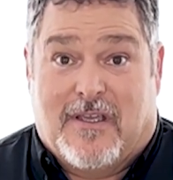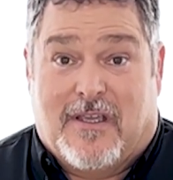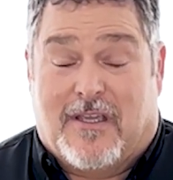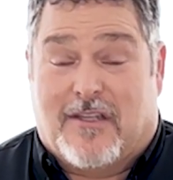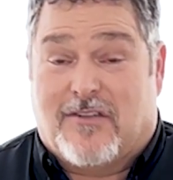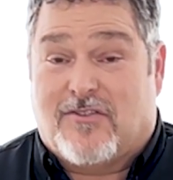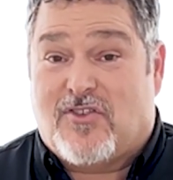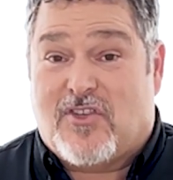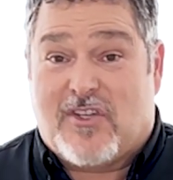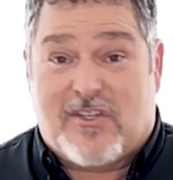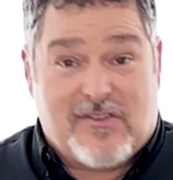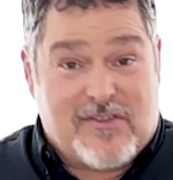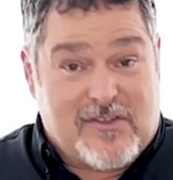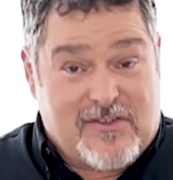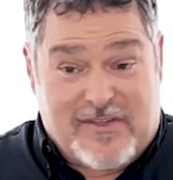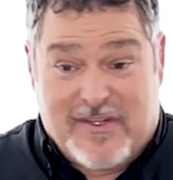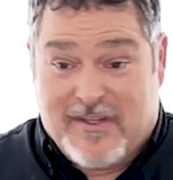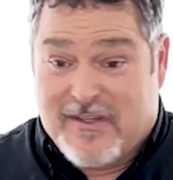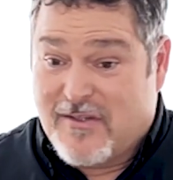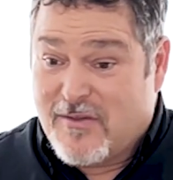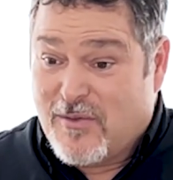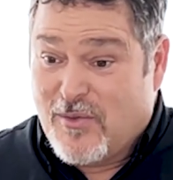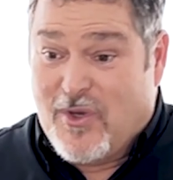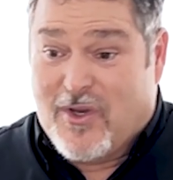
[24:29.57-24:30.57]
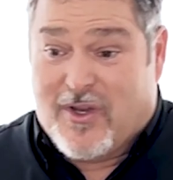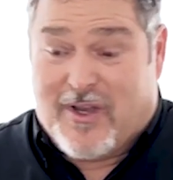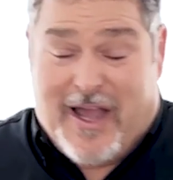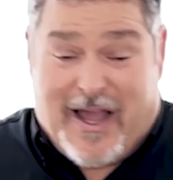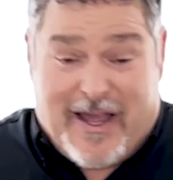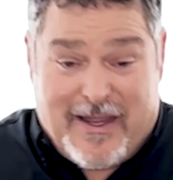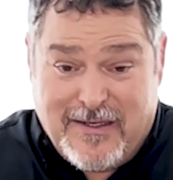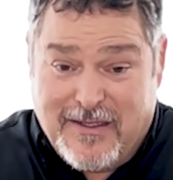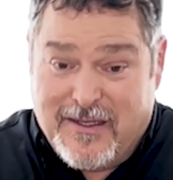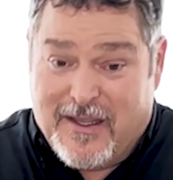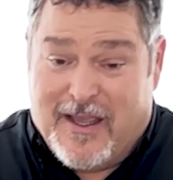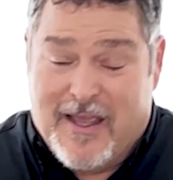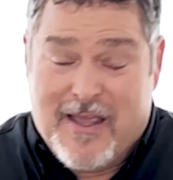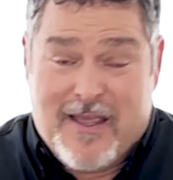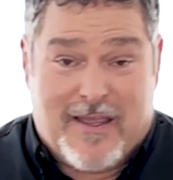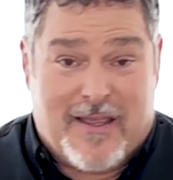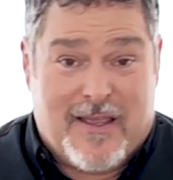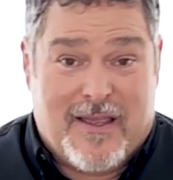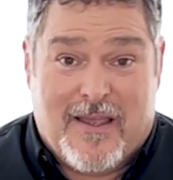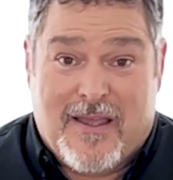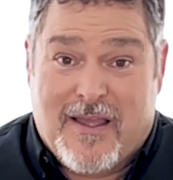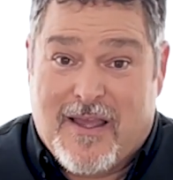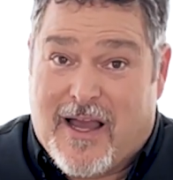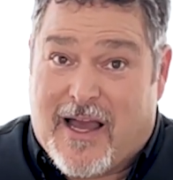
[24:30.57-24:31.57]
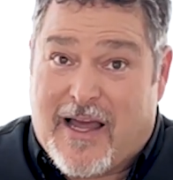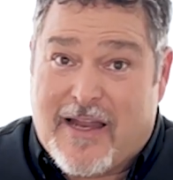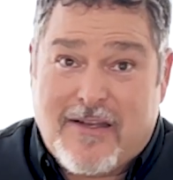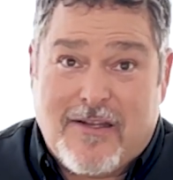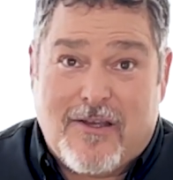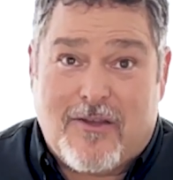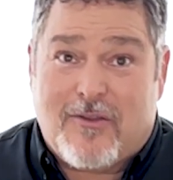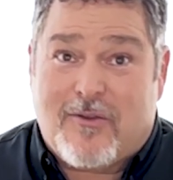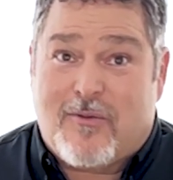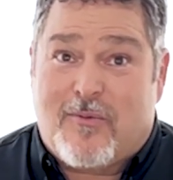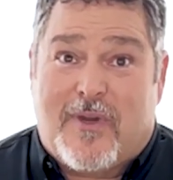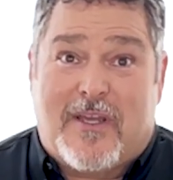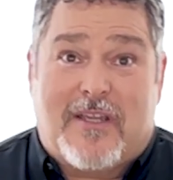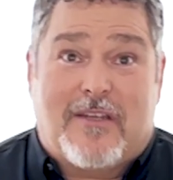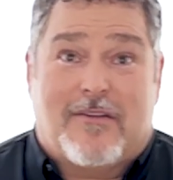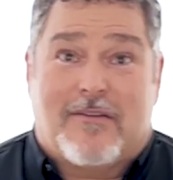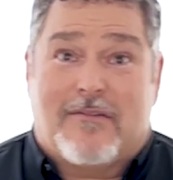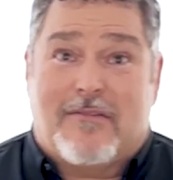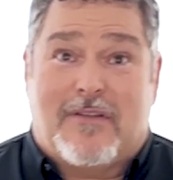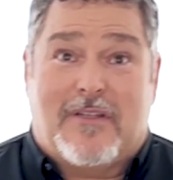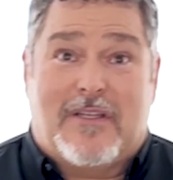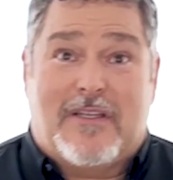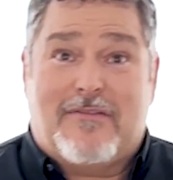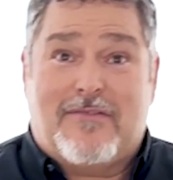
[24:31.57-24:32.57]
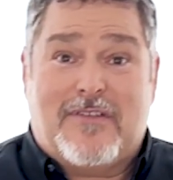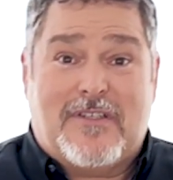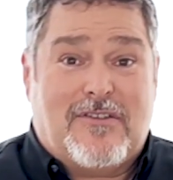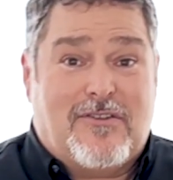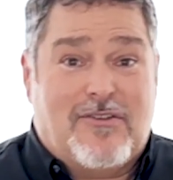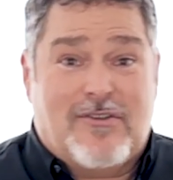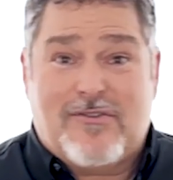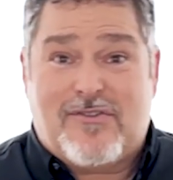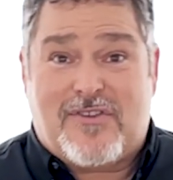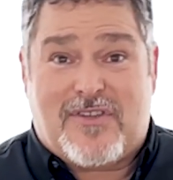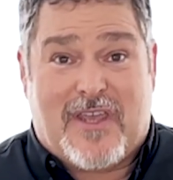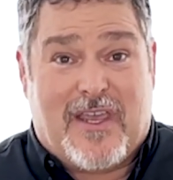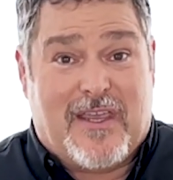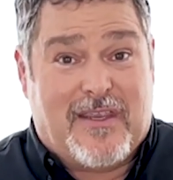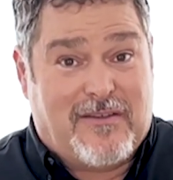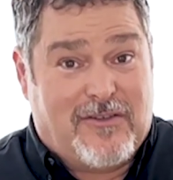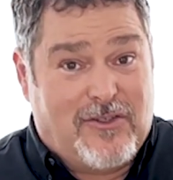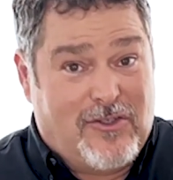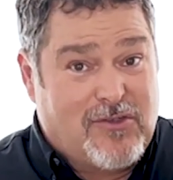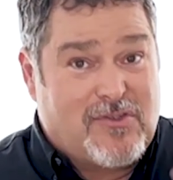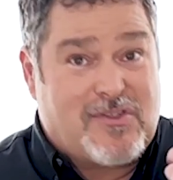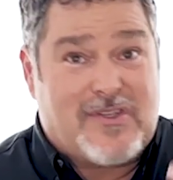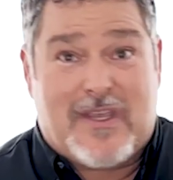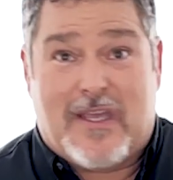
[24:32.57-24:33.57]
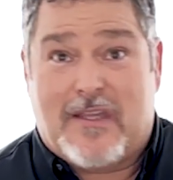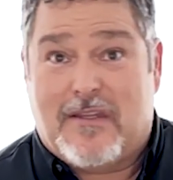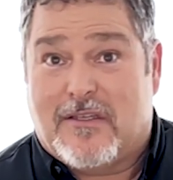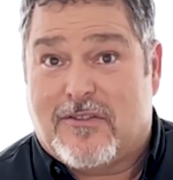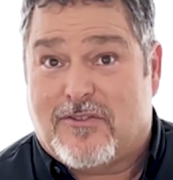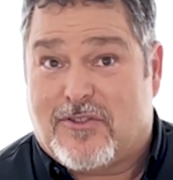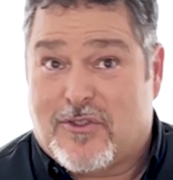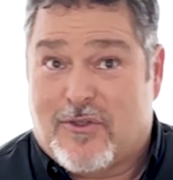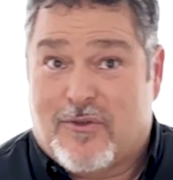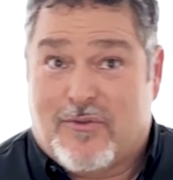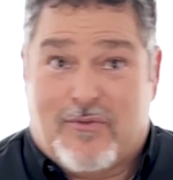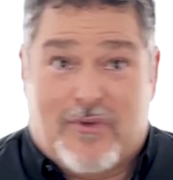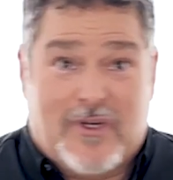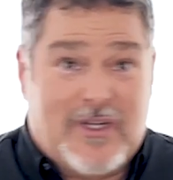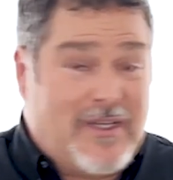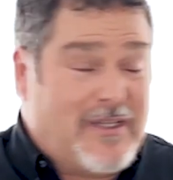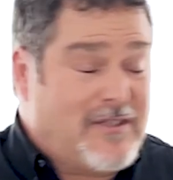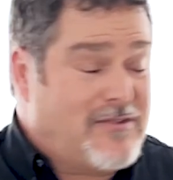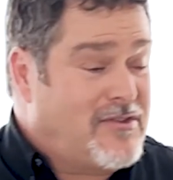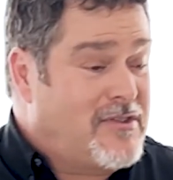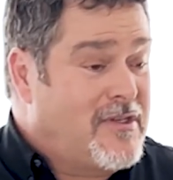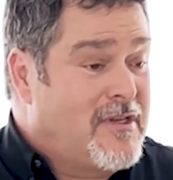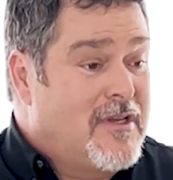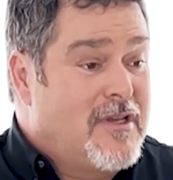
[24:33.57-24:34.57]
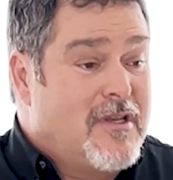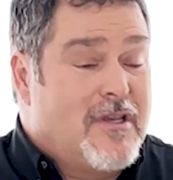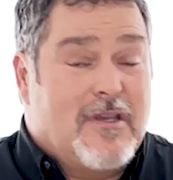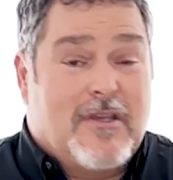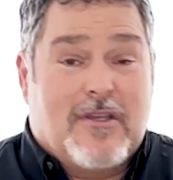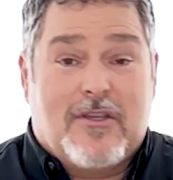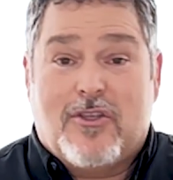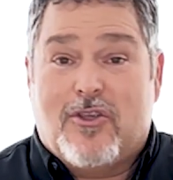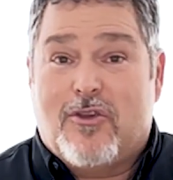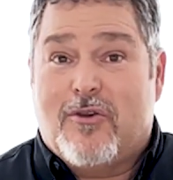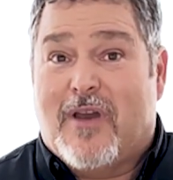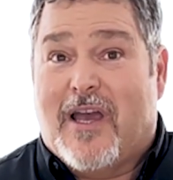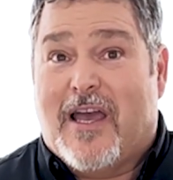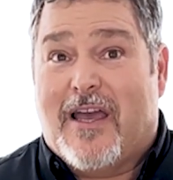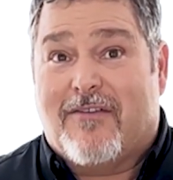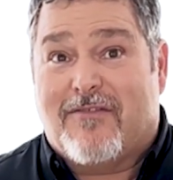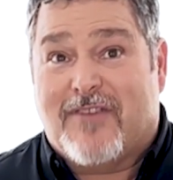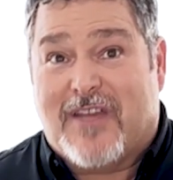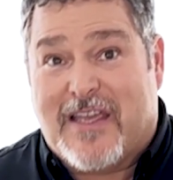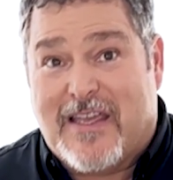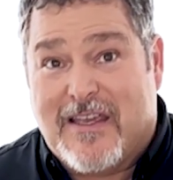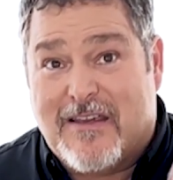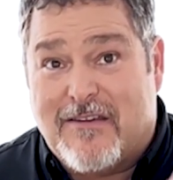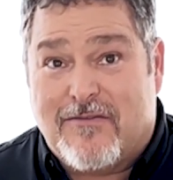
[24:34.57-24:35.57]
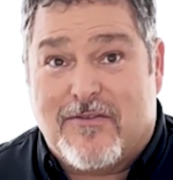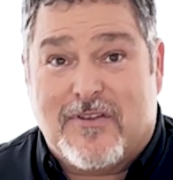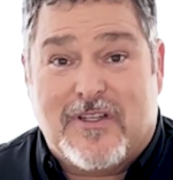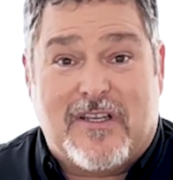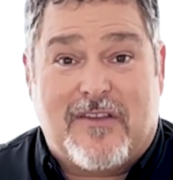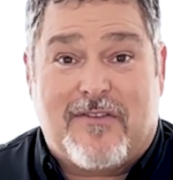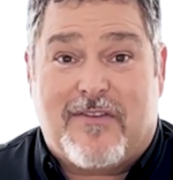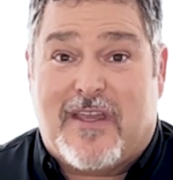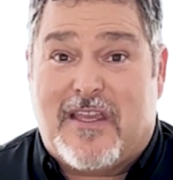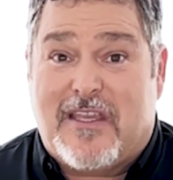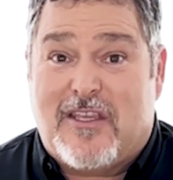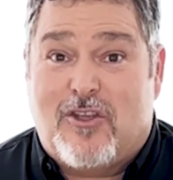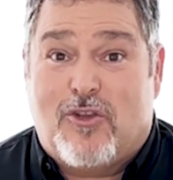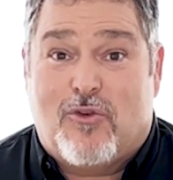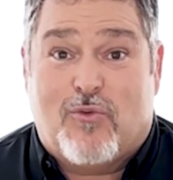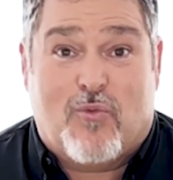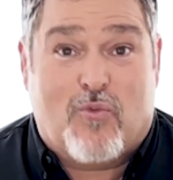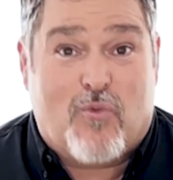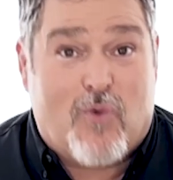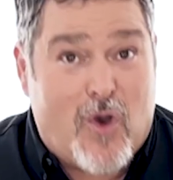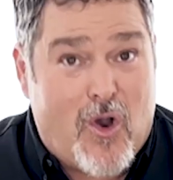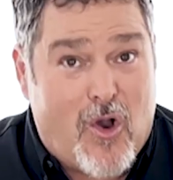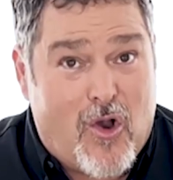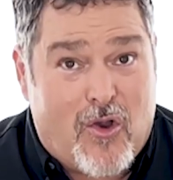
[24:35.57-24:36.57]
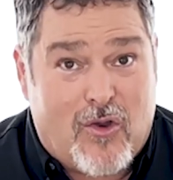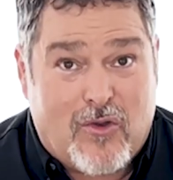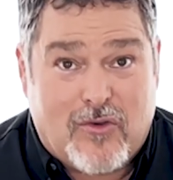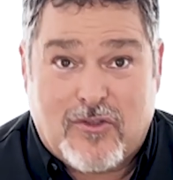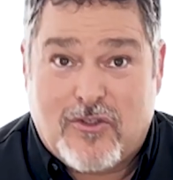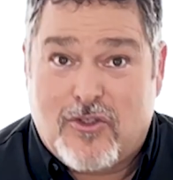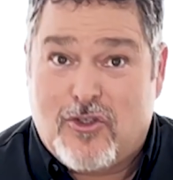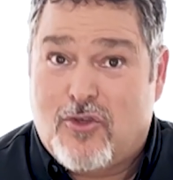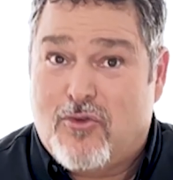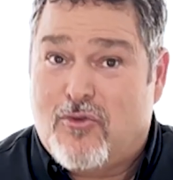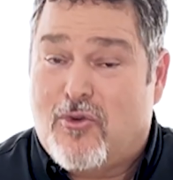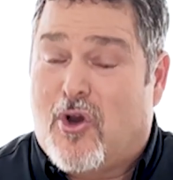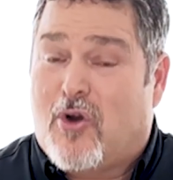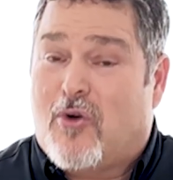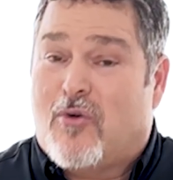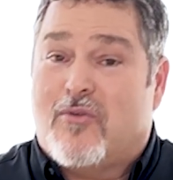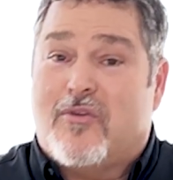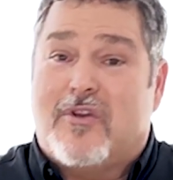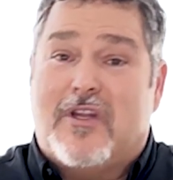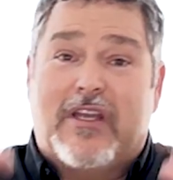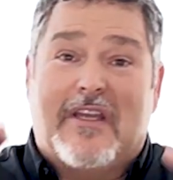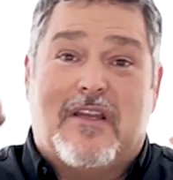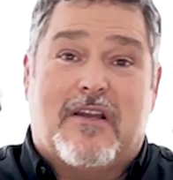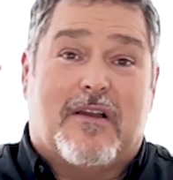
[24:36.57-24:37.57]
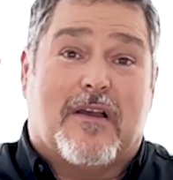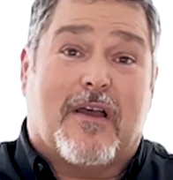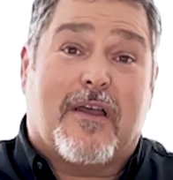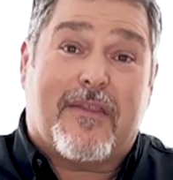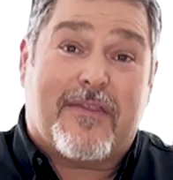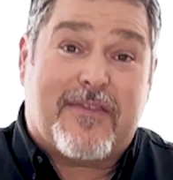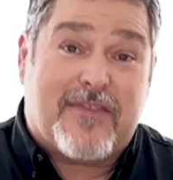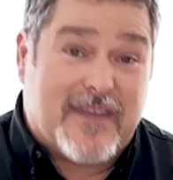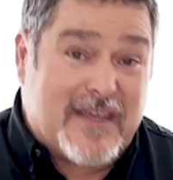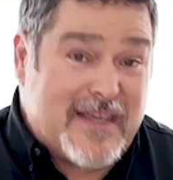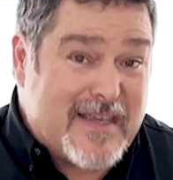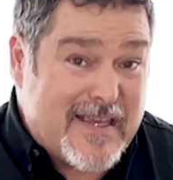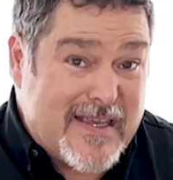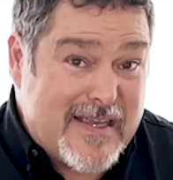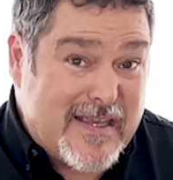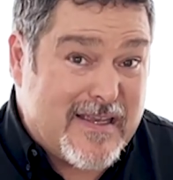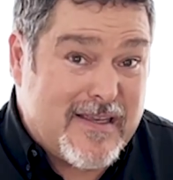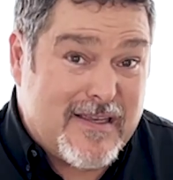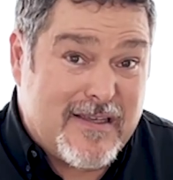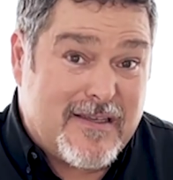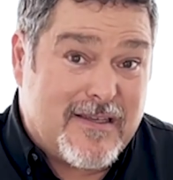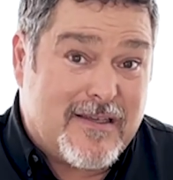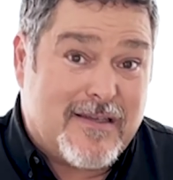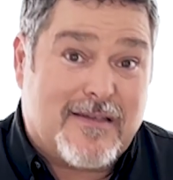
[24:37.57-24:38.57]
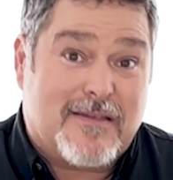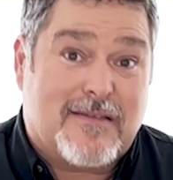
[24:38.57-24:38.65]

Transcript: And Jesus says, Look, I, I know the way you're living. You say, you say that you're rich, you have everything you want, you don't need a thing.